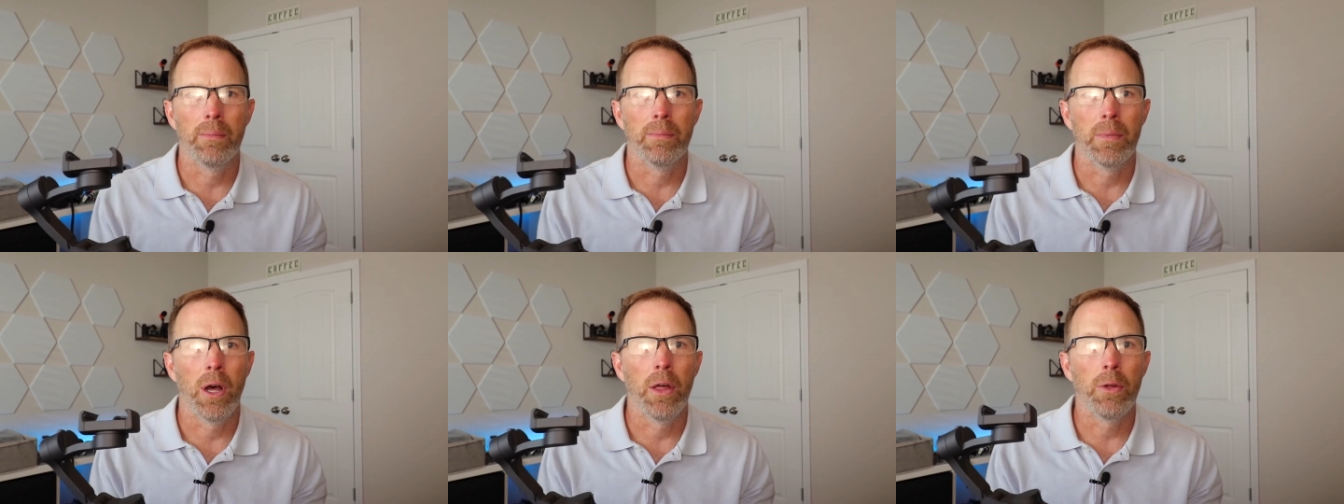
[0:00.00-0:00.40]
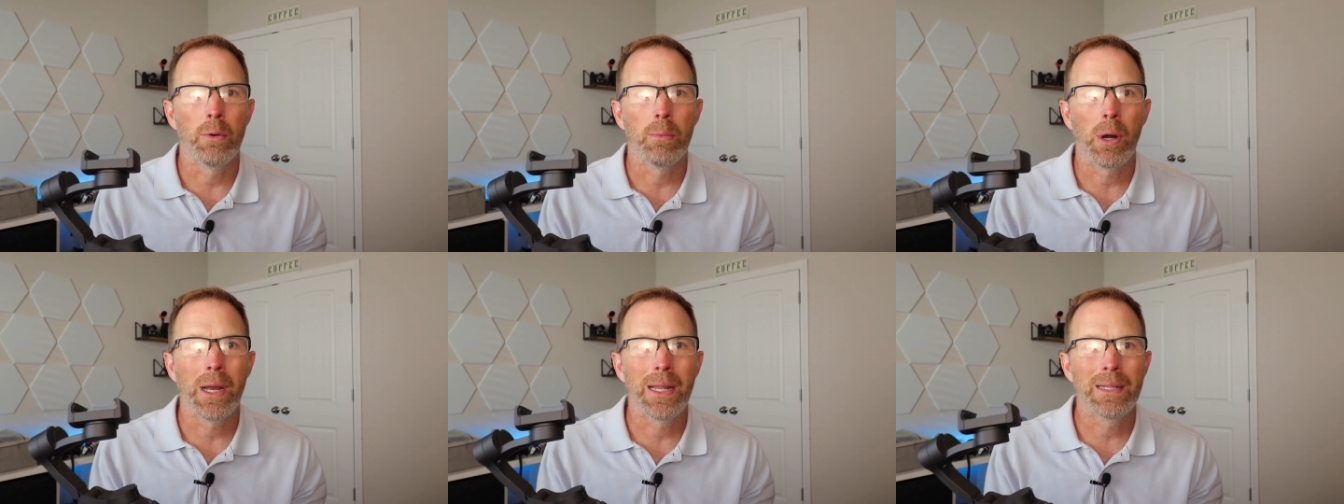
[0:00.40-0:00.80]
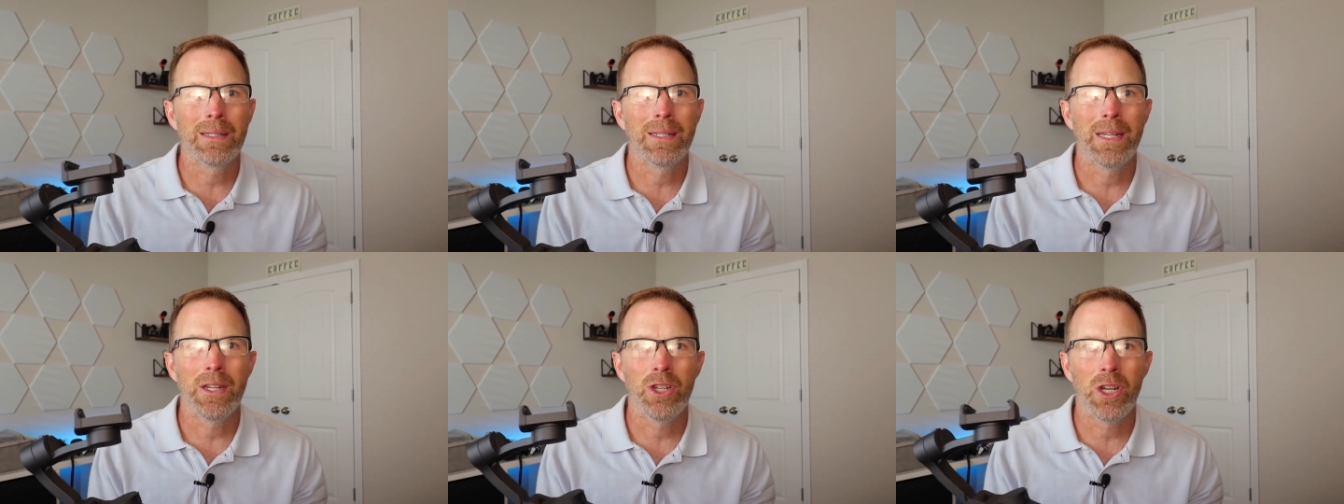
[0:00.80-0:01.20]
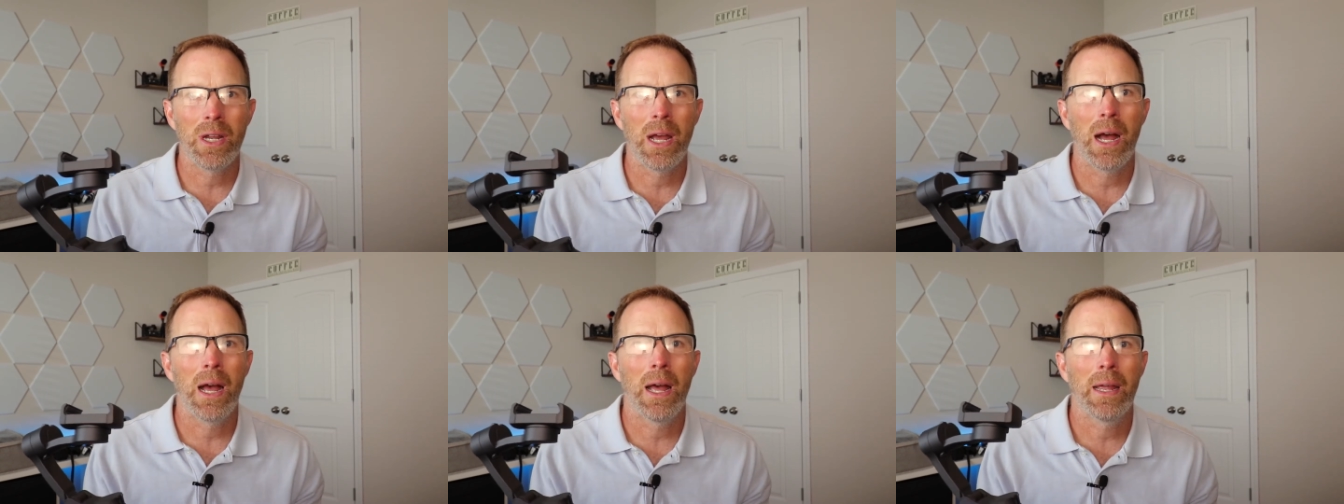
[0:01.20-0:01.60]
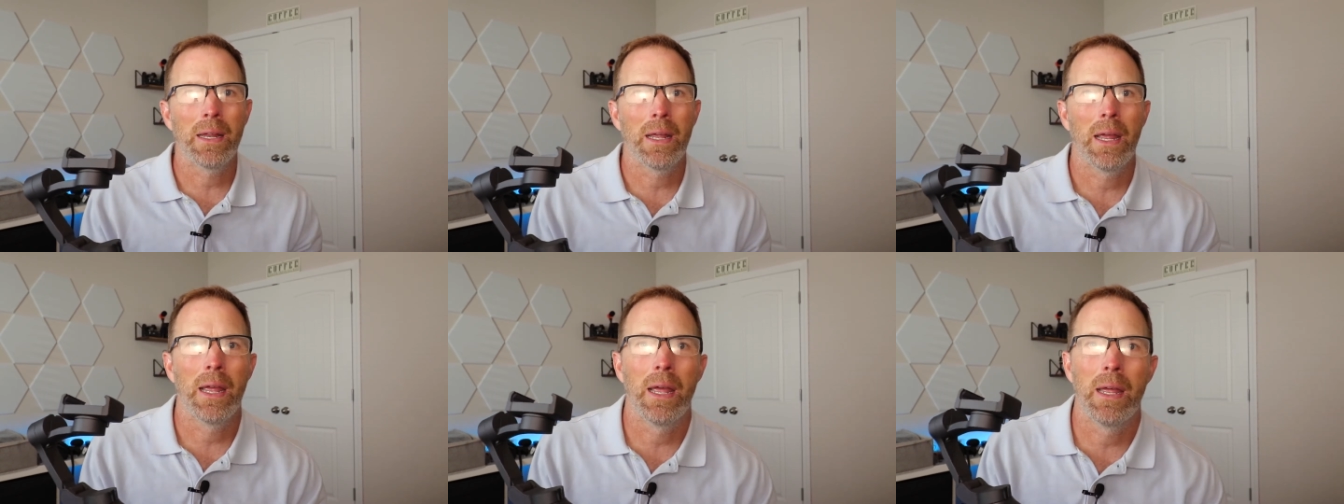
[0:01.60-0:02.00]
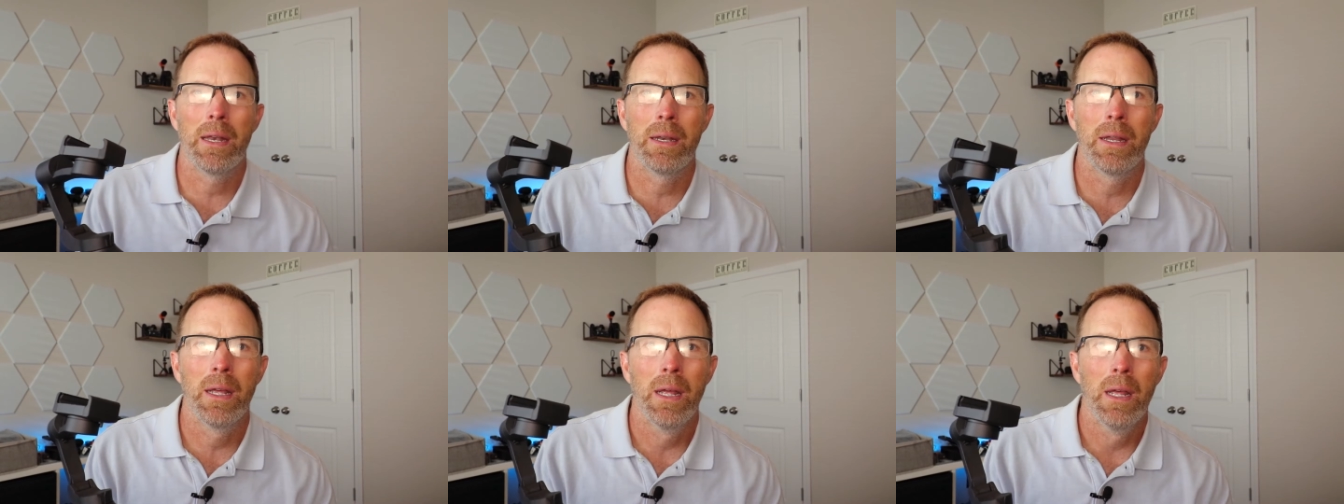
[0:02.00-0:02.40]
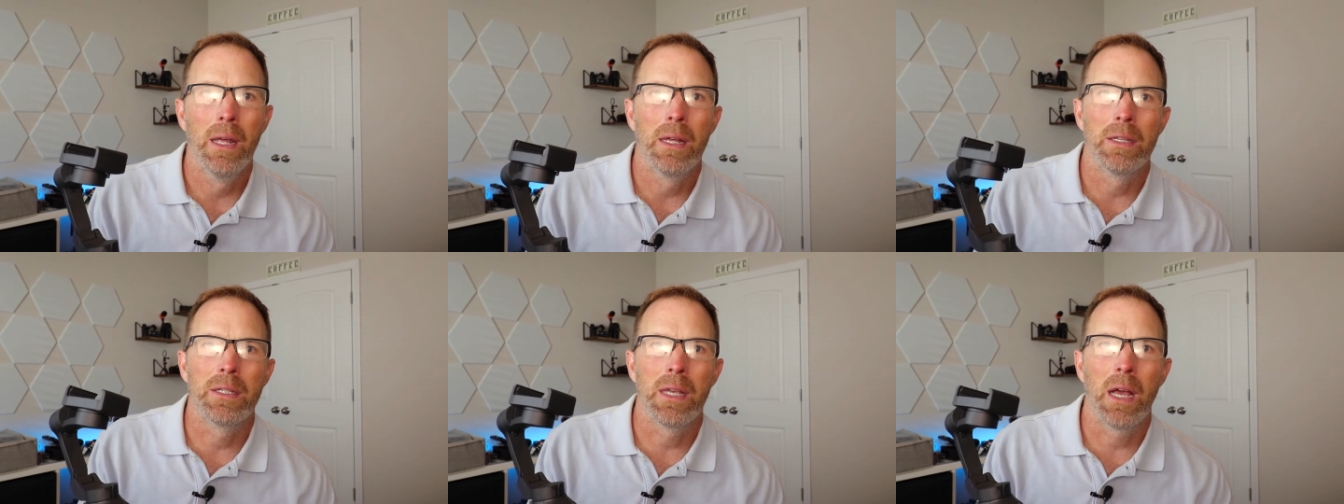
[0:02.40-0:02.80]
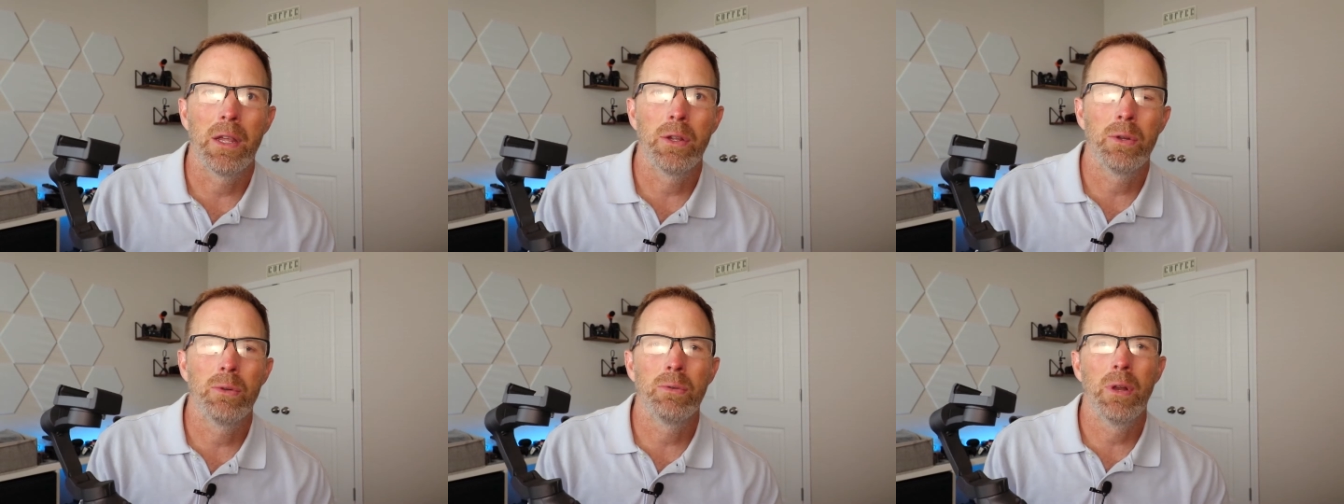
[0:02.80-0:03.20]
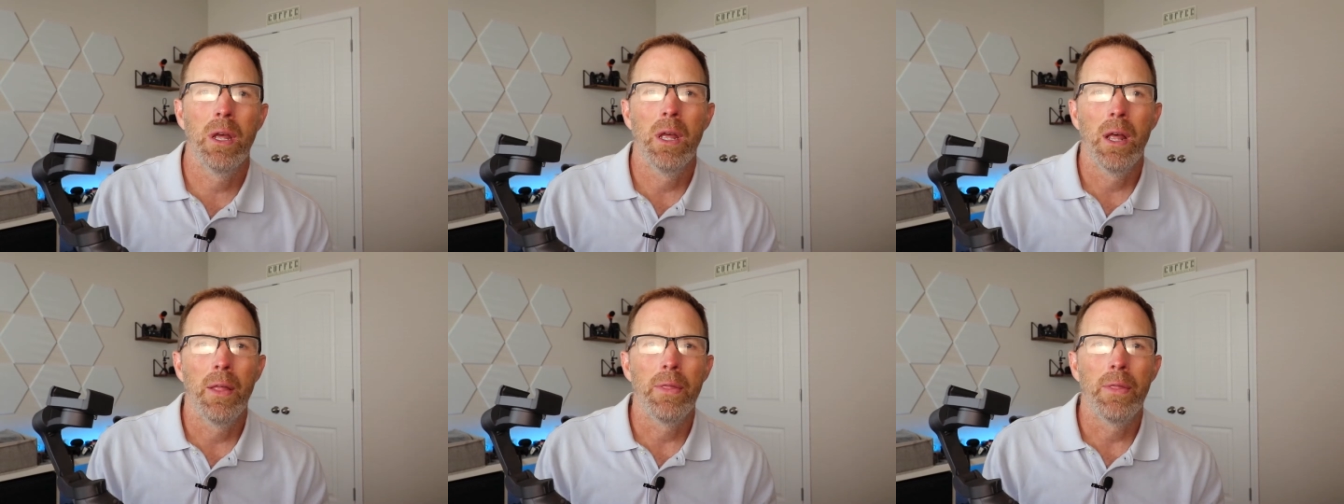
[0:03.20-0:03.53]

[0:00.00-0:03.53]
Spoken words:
other brands, DJI and Zhiyun,